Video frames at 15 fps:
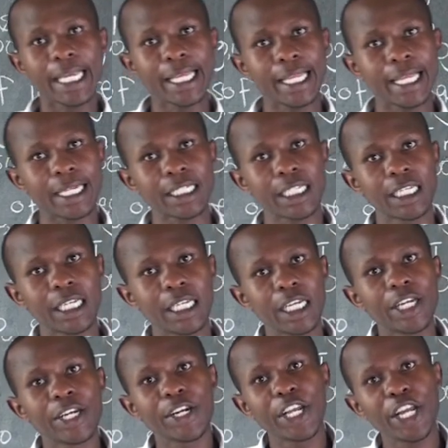meaning
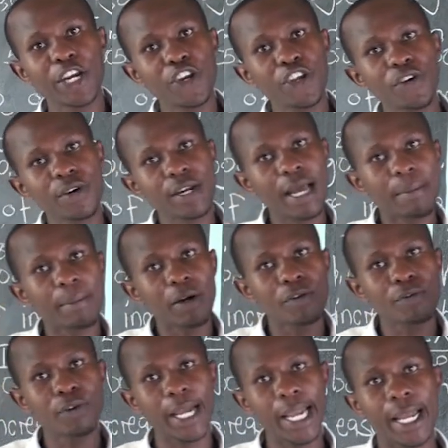that the new number
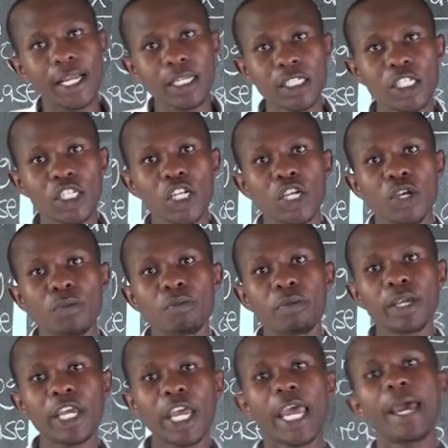of x
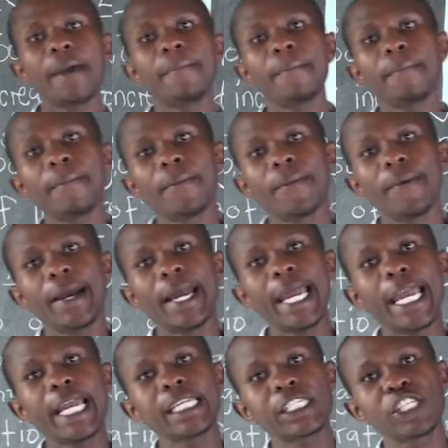became
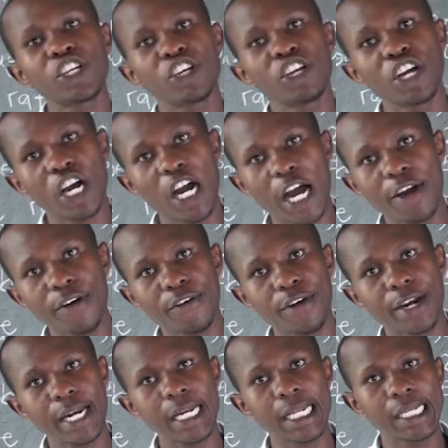
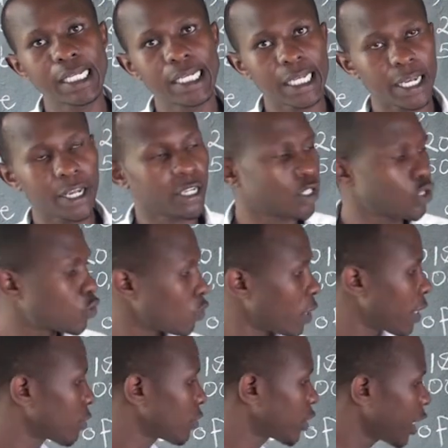800x.
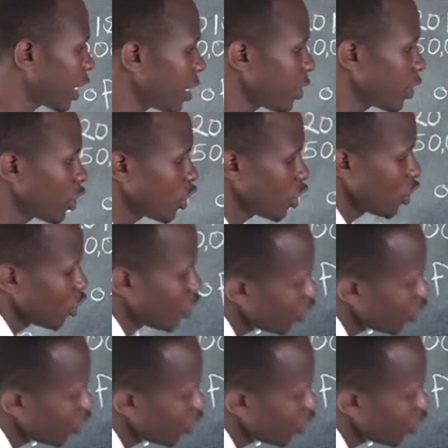So I will say